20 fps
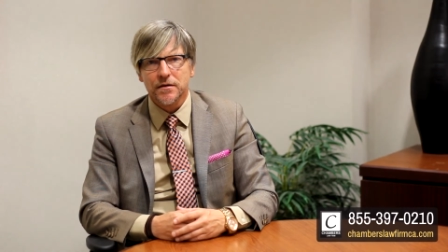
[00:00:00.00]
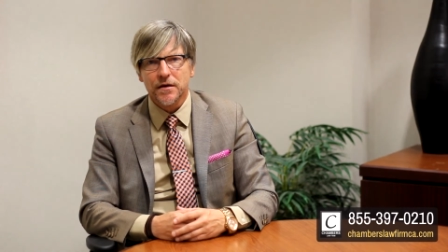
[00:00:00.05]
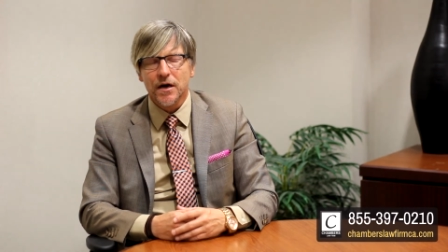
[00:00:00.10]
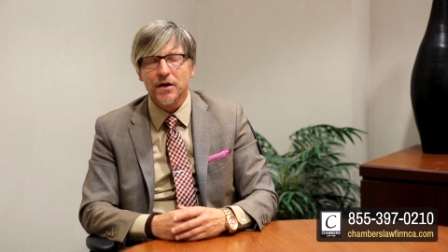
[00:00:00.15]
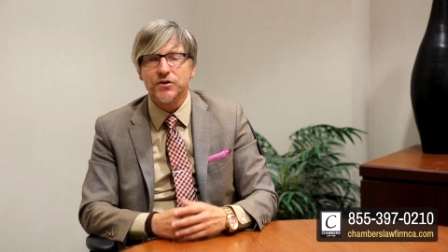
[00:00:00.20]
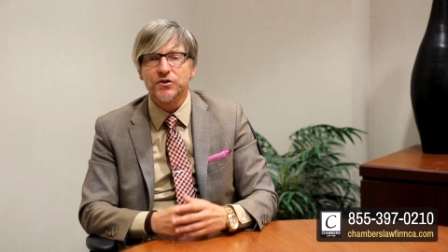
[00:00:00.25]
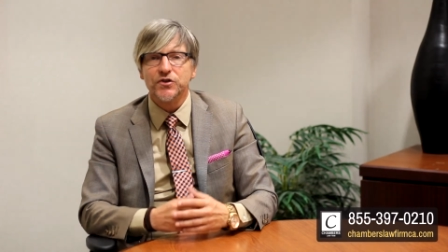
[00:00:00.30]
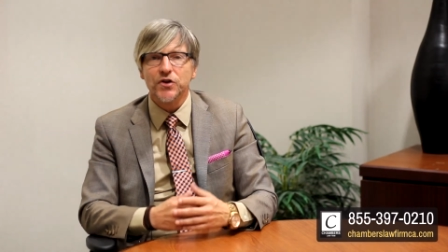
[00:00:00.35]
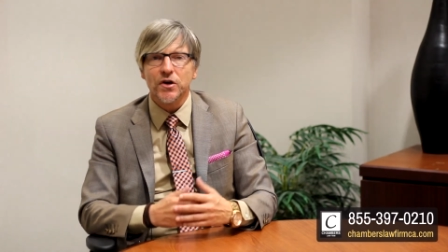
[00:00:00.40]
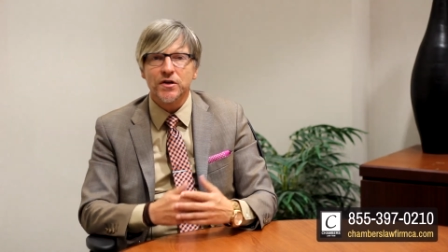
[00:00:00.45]
A
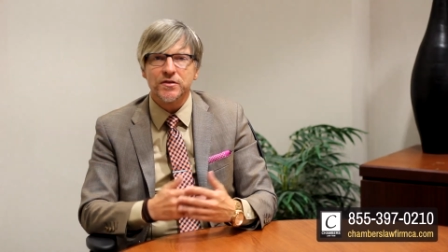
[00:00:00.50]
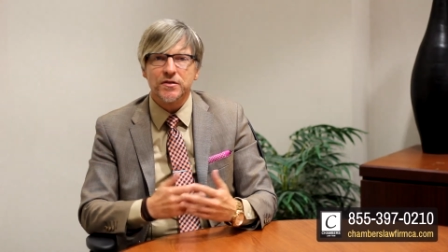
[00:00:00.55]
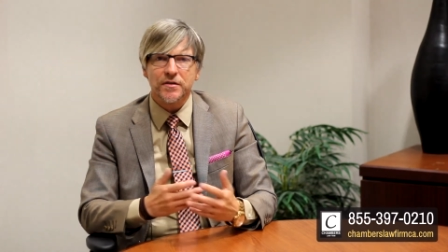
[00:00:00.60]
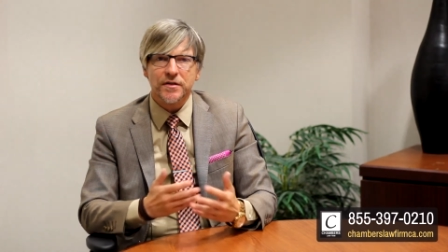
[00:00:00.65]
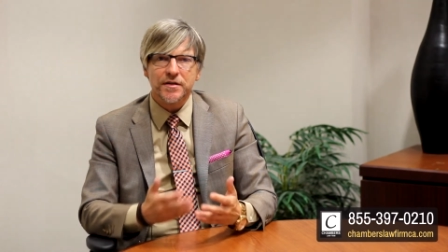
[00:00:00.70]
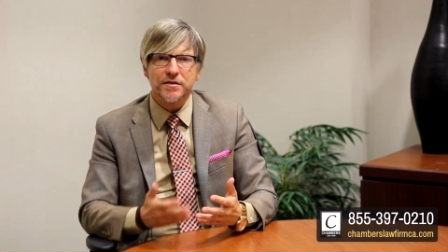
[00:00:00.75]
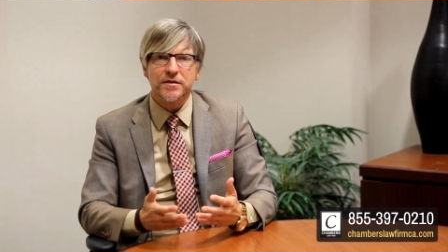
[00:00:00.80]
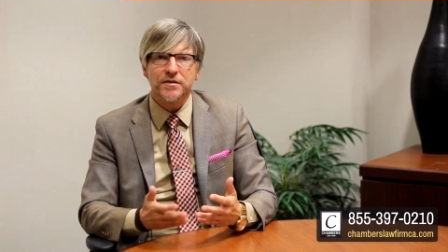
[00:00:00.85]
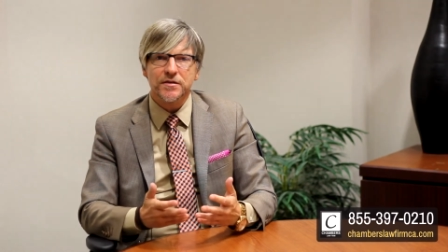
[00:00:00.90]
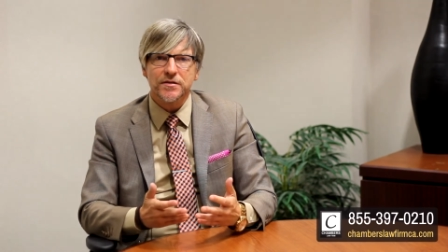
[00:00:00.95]
judge
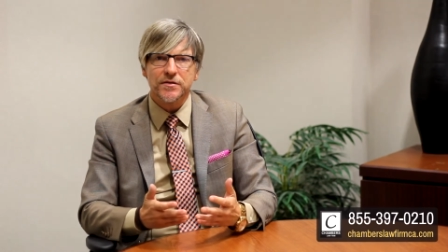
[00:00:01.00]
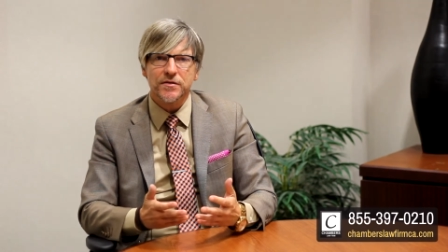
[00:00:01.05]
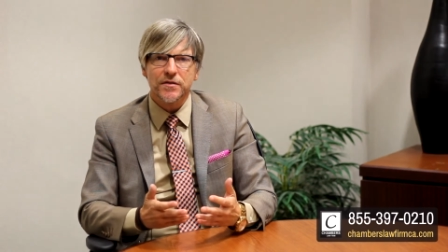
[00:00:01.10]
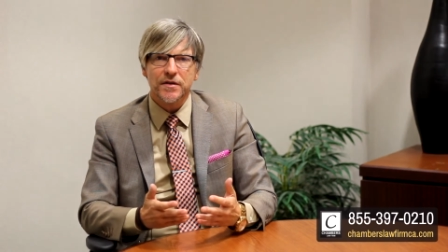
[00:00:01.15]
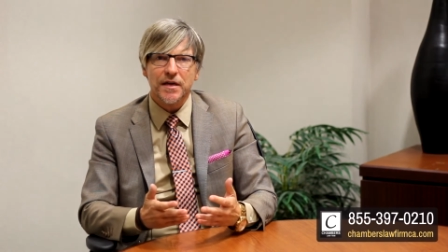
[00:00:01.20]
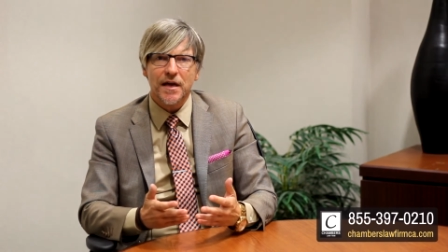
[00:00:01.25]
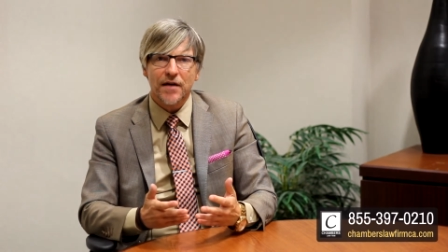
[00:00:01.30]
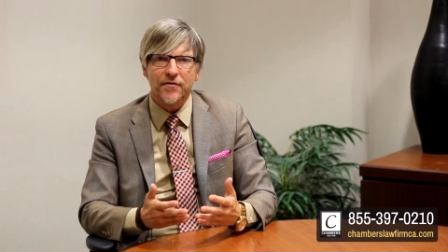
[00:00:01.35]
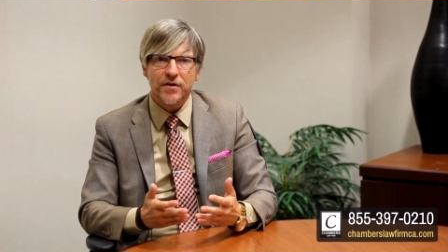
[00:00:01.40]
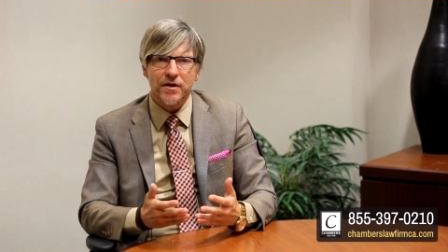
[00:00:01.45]
listens to
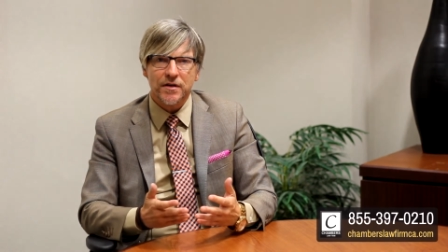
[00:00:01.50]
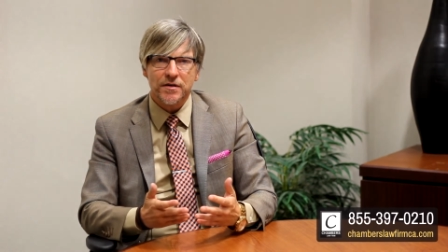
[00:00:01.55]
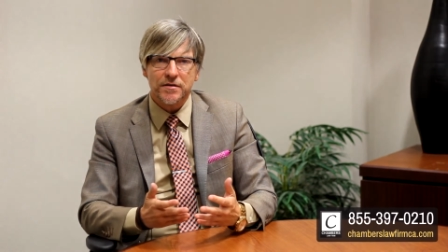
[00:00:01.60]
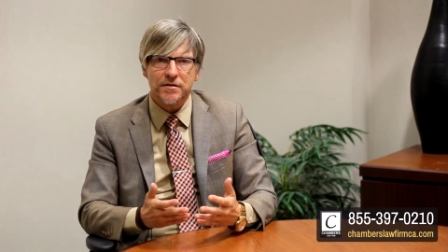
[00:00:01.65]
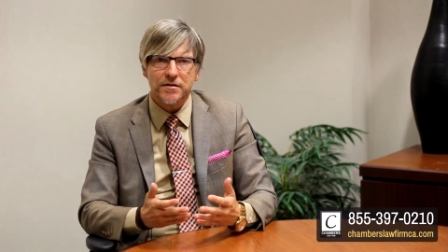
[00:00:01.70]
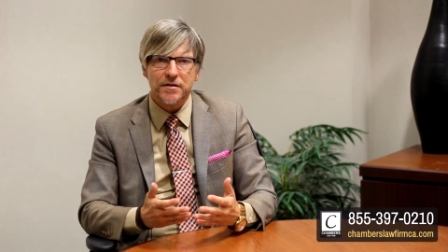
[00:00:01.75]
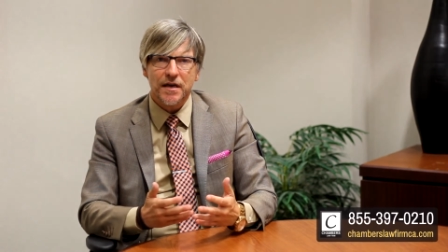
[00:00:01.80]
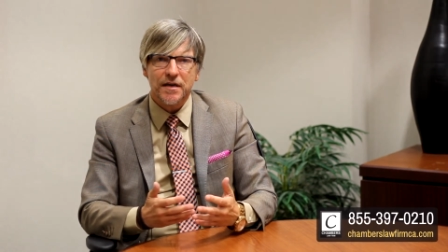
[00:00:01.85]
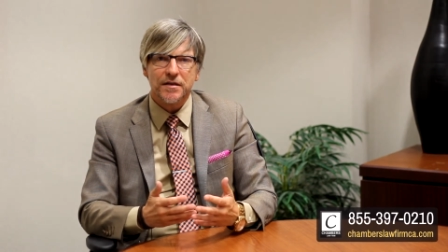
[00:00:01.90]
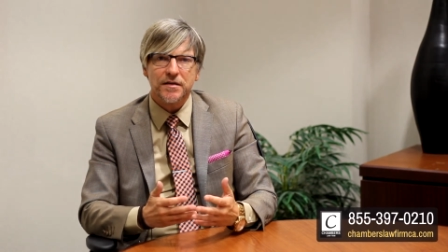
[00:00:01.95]
the
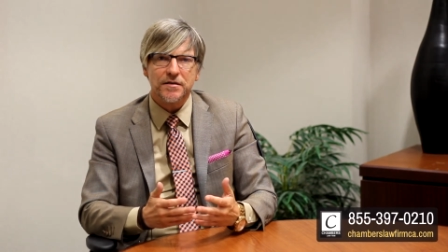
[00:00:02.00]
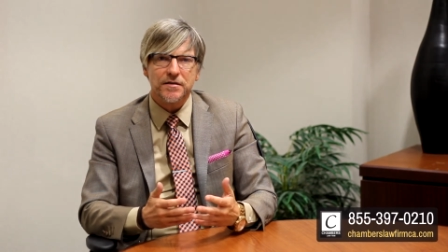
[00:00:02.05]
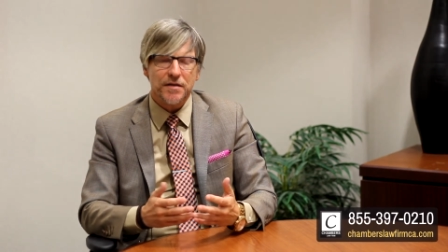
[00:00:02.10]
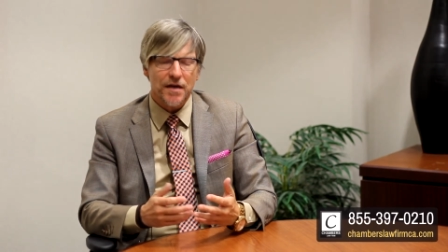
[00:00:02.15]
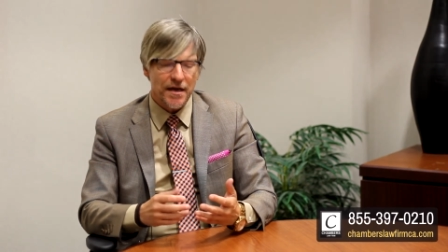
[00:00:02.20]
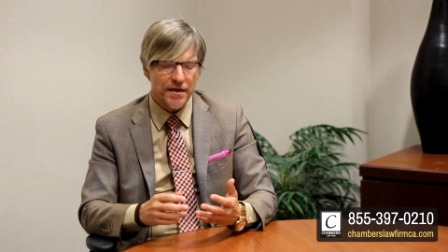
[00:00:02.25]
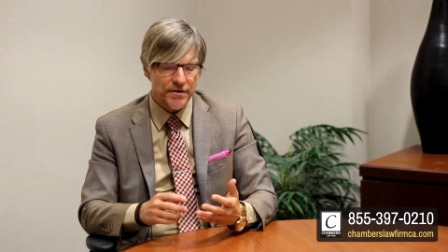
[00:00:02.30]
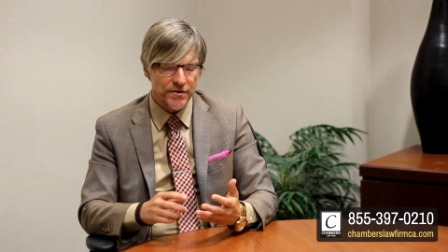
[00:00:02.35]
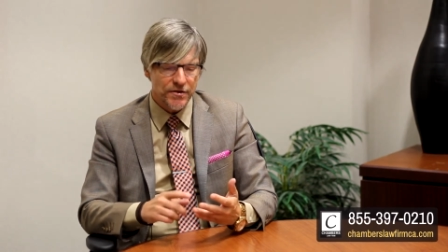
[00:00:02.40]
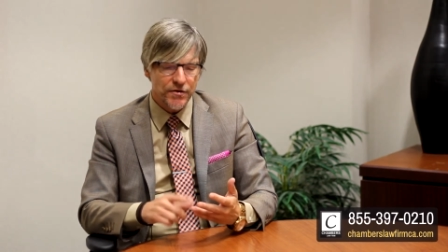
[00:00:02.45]
evidence and
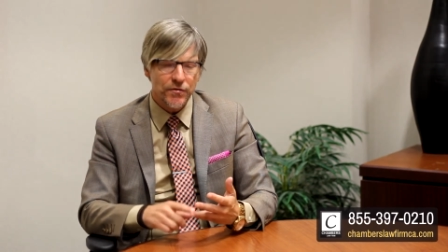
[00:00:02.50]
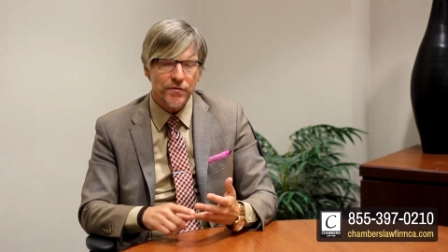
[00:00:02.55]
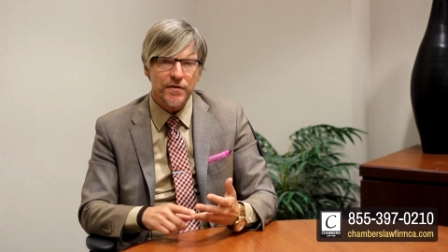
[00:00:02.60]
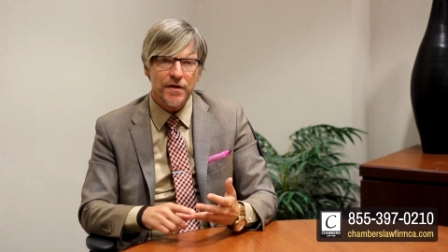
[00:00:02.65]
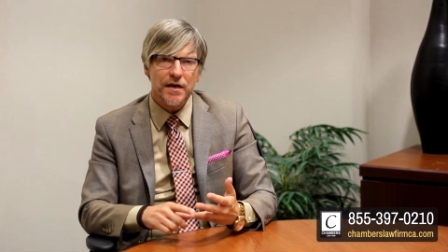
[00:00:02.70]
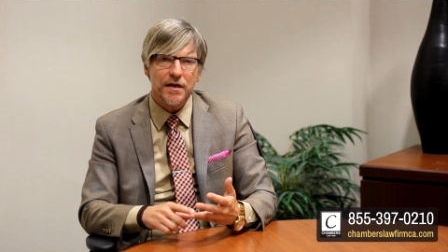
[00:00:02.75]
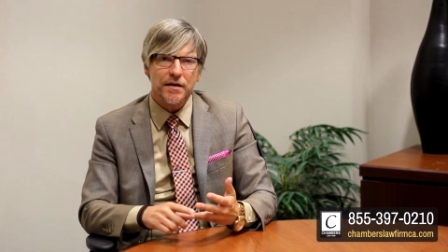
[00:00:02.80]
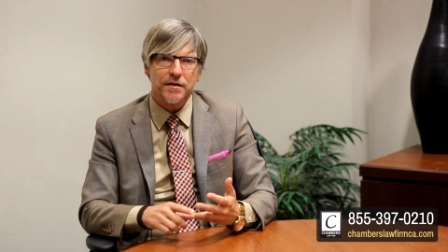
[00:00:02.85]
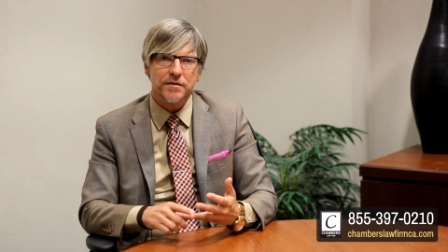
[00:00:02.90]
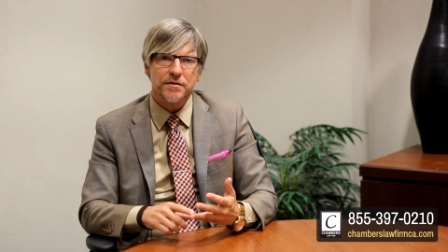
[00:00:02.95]
decides two
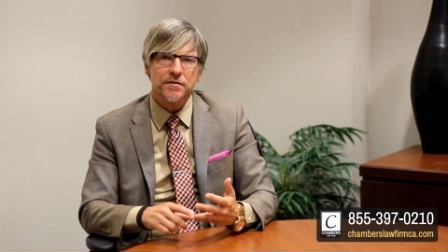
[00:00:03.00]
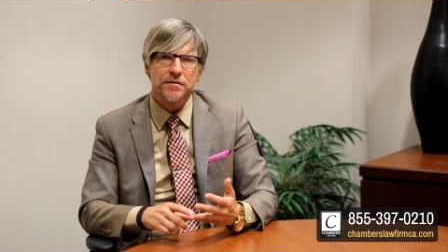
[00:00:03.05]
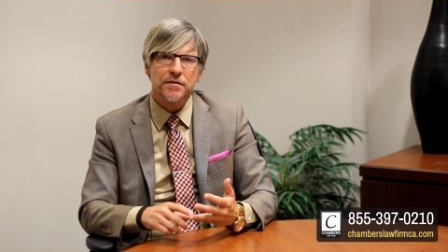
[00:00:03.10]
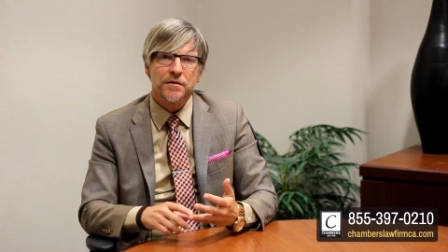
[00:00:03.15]
things